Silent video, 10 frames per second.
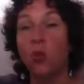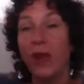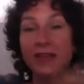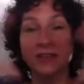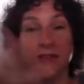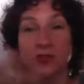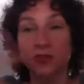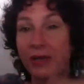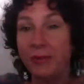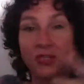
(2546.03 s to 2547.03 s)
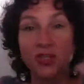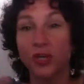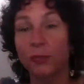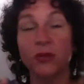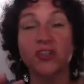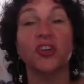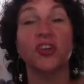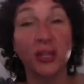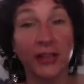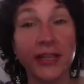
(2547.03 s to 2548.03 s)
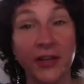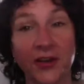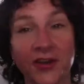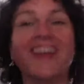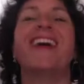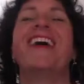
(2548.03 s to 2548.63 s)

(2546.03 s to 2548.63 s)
ways of dream and chirp, which are non-linear.